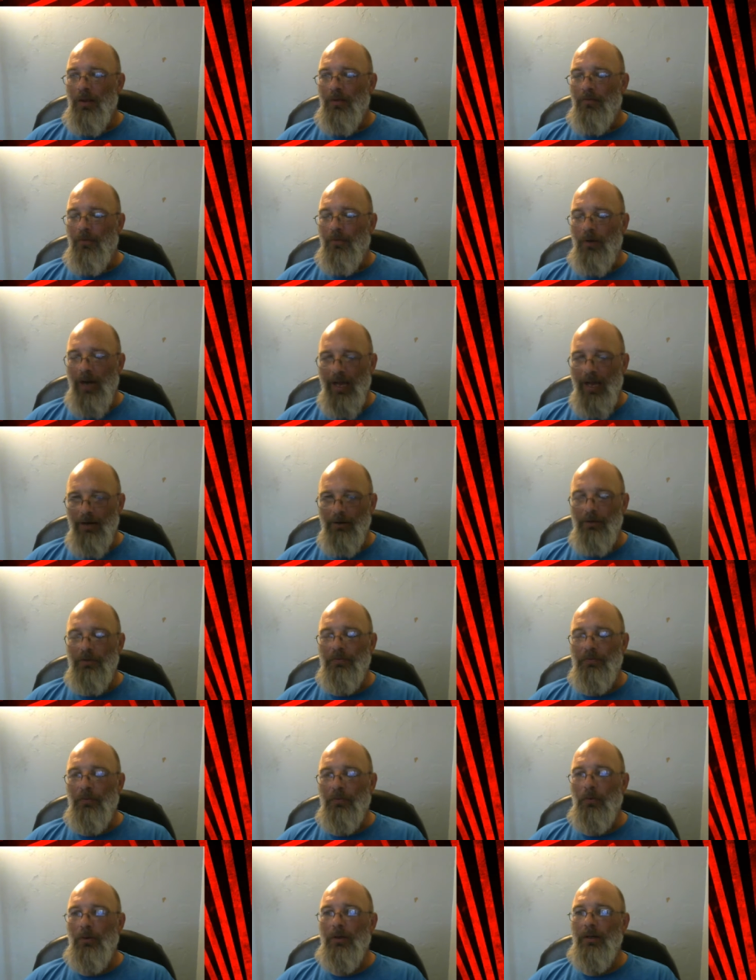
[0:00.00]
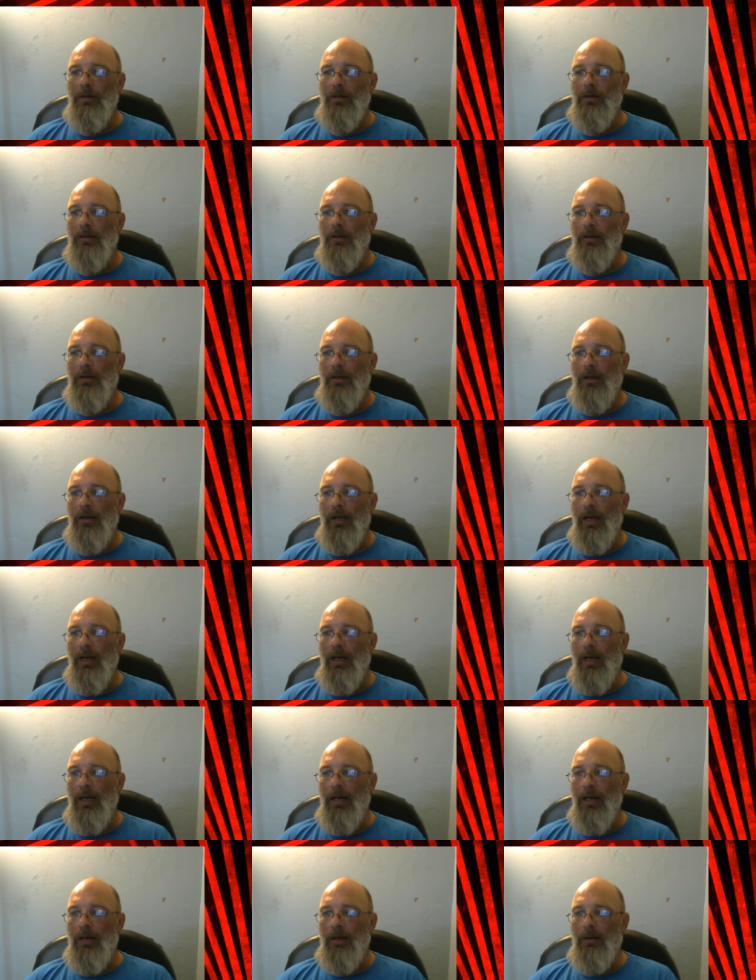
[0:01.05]
headers for it,
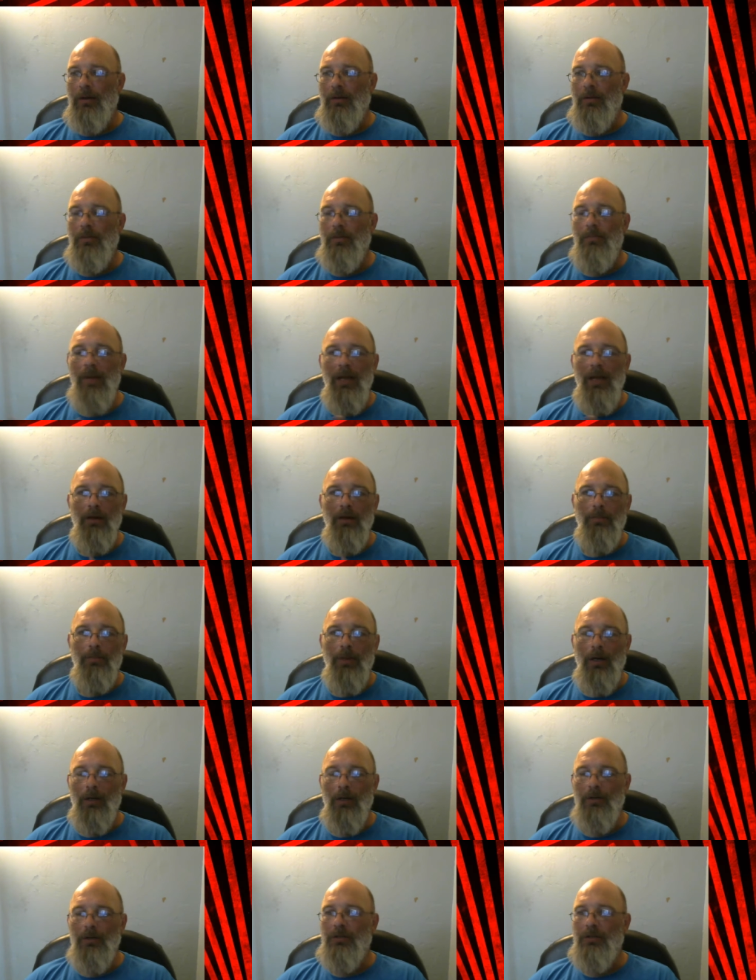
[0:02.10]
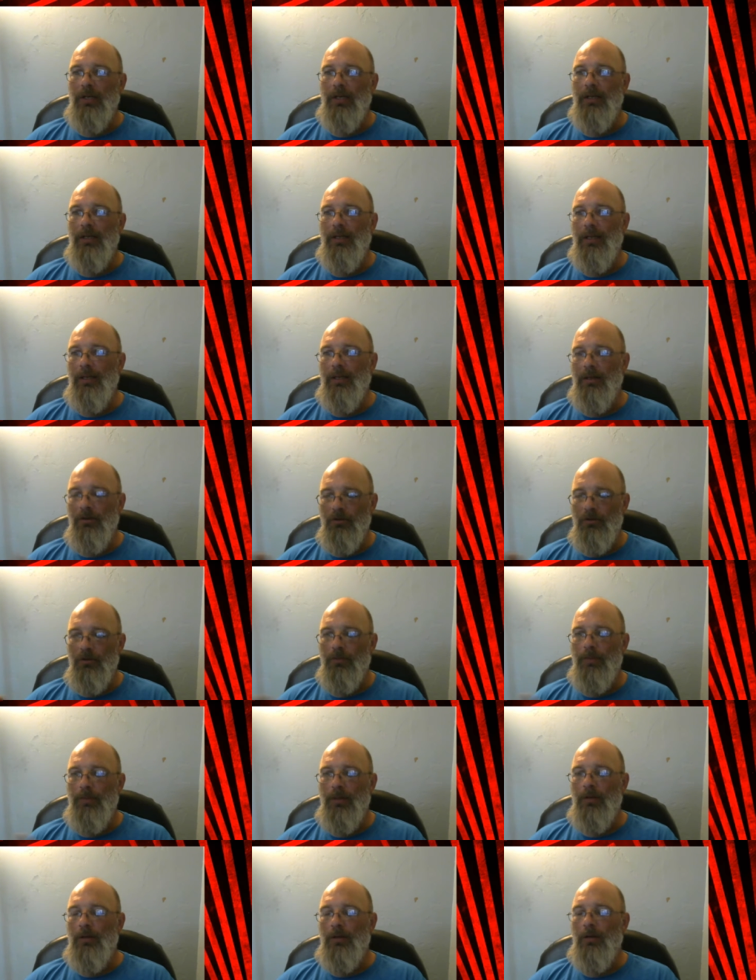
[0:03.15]
and the minor parts like the
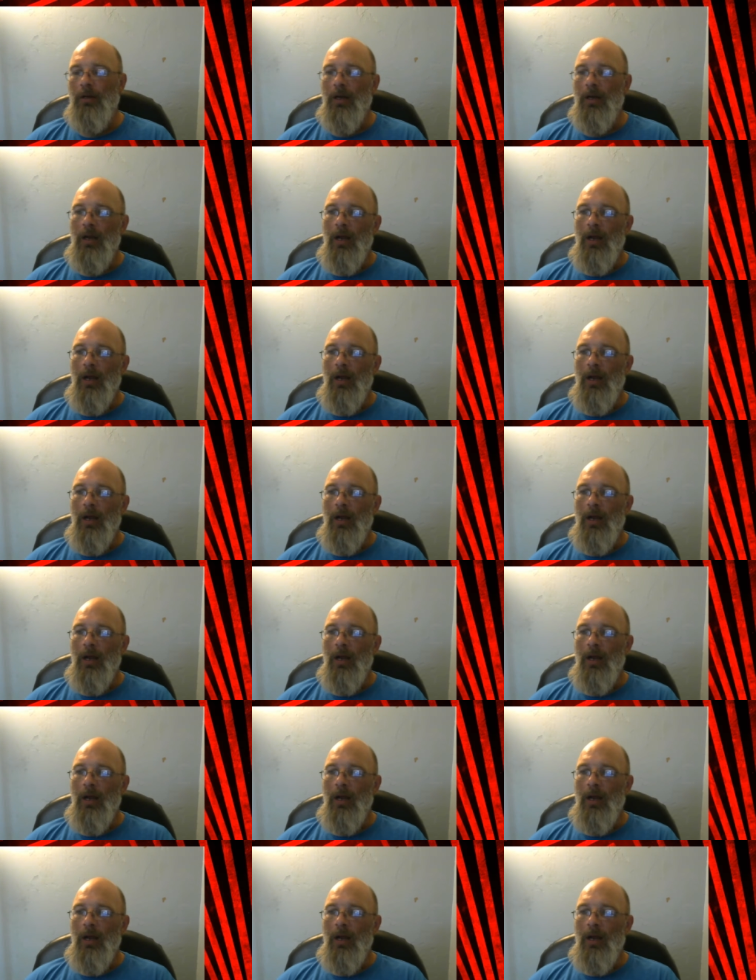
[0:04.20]
distributor